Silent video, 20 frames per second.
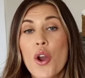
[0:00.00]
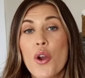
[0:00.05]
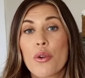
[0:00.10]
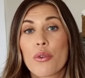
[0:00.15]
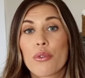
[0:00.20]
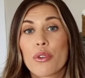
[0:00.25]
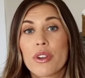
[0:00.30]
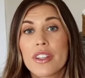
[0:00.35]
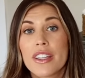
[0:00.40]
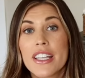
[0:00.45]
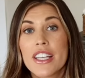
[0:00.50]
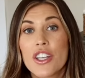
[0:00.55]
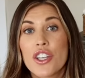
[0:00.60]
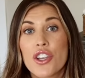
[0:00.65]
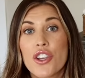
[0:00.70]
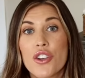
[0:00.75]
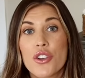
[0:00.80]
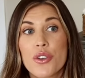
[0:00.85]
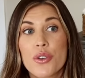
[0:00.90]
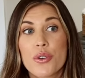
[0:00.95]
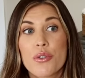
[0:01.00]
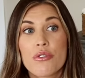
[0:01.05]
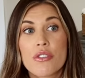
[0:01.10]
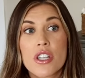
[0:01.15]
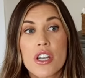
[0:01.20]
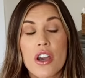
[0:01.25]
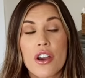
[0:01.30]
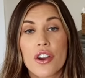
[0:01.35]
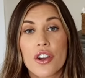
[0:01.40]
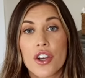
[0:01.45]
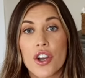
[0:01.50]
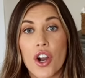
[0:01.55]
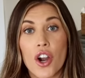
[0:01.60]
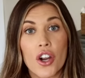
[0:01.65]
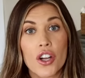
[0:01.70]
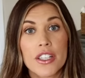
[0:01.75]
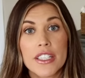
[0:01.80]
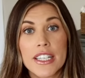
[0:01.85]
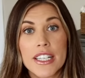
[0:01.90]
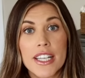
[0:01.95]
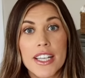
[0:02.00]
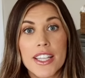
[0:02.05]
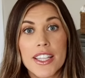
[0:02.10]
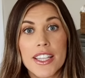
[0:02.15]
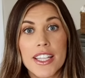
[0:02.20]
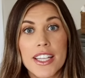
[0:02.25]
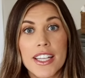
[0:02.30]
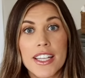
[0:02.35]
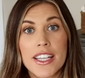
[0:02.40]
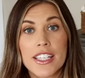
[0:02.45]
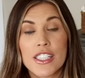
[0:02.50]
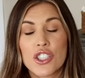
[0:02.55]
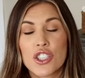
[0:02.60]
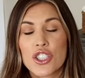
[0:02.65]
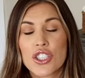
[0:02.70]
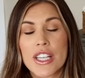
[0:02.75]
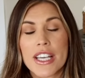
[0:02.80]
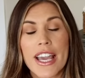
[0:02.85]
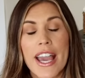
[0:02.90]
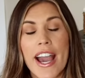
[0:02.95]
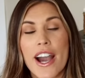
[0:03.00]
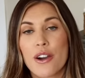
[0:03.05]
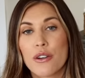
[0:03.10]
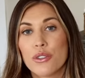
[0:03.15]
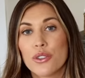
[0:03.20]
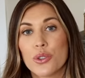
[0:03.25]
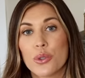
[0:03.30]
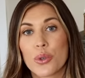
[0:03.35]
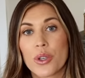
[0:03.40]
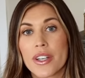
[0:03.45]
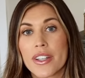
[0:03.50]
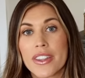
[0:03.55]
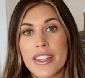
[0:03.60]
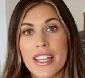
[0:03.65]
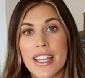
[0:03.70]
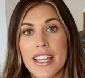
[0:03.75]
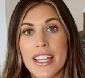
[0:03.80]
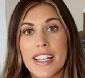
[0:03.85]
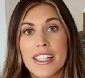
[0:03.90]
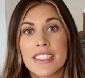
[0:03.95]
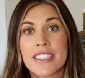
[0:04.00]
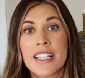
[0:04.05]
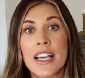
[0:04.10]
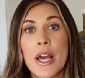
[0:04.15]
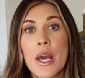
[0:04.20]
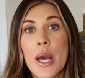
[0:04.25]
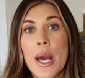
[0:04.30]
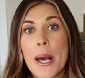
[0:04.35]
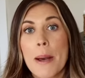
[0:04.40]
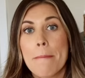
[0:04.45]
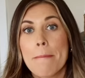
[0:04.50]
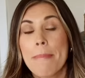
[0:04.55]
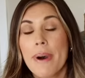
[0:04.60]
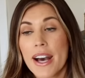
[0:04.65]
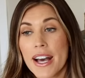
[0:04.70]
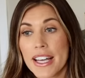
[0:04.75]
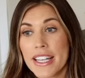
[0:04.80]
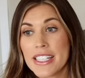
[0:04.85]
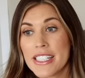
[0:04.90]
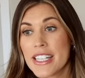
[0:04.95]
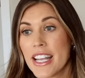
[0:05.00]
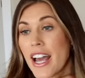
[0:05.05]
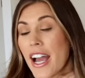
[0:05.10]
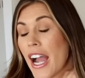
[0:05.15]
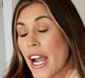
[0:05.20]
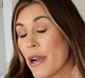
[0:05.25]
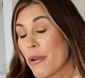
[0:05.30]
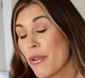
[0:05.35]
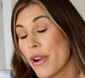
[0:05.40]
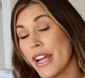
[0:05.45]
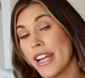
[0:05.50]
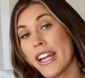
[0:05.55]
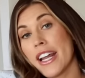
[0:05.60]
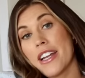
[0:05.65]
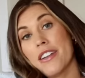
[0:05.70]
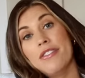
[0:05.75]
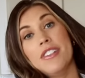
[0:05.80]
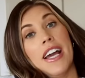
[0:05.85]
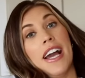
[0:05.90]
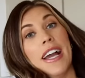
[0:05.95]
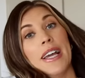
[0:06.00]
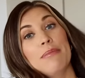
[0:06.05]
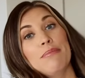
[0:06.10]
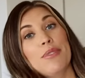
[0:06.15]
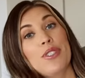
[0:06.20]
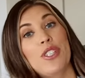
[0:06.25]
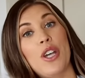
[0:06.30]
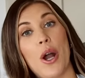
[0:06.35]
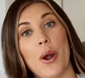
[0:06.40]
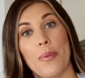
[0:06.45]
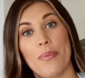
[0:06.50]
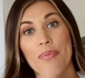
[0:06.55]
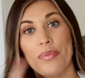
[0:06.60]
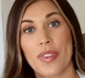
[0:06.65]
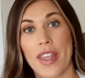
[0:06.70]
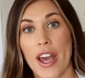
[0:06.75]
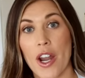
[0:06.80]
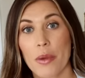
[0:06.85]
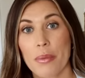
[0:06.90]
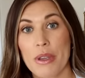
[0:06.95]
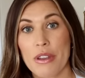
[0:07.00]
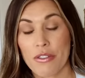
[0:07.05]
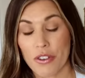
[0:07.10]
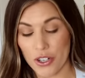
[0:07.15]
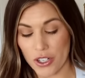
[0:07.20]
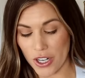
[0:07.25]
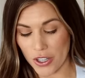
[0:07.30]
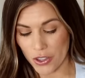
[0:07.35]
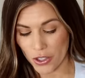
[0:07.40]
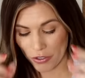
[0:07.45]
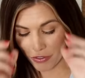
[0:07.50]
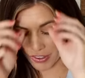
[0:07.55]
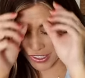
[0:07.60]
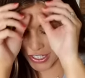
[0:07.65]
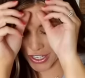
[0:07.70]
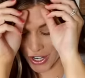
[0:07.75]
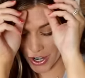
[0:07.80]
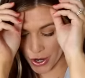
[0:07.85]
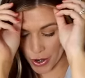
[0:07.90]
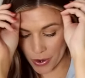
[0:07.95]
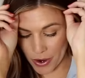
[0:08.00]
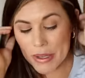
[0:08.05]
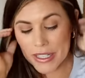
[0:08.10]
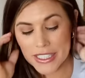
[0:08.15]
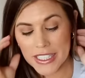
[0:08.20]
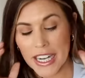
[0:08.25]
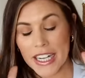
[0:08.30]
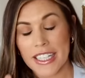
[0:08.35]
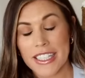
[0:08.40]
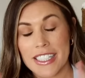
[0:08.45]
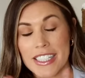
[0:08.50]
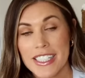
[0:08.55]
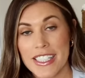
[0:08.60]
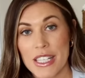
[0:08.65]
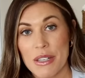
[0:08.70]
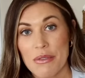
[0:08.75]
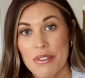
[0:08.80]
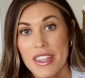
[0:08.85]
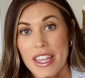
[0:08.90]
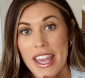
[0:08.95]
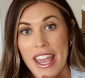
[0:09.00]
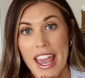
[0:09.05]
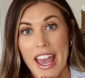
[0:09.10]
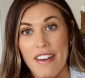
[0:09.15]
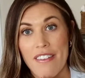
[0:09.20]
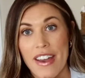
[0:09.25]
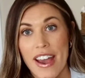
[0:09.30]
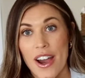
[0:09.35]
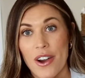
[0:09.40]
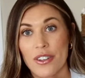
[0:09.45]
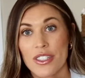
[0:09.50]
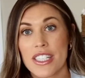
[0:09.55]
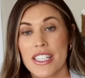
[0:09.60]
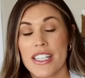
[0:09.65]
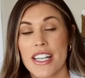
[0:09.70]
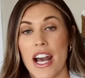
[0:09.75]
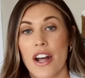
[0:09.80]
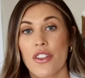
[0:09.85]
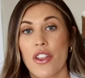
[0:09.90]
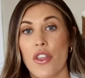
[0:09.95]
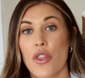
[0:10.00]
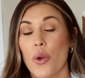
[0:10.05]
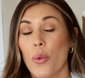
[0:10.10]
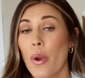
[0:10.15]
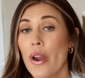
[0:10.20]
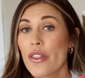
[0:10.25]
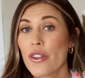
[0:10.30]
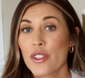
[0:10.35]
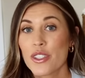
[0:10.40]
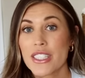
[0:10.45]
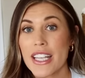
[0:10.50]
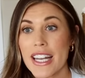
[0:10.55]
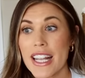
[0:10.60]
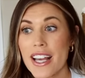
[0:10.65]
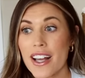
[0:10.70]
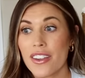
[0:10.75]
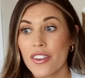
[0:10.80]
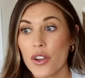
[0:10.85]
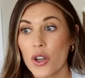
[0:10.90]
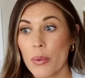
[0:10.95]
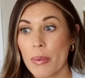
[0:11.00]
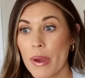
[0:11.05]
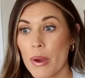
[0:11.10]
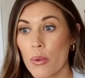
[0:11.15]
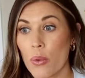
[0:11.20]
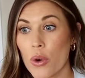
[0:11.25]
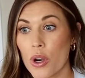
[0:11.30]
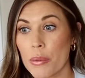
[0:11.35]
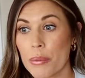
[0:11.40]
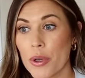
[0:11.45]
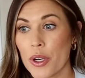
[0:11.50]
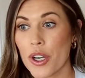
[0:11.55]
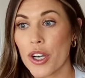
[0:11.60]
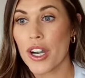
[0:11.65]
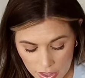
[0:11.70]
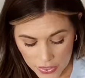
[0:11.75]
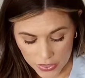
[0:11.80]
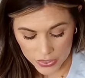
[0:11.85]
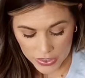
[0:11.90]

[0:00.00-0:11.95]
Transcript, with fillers: really cute gardening things, just like outdoor things, but I ran out of time. So that'll be for another video. I'm excited to see what they have out now that the weather's getting a little bit warmer.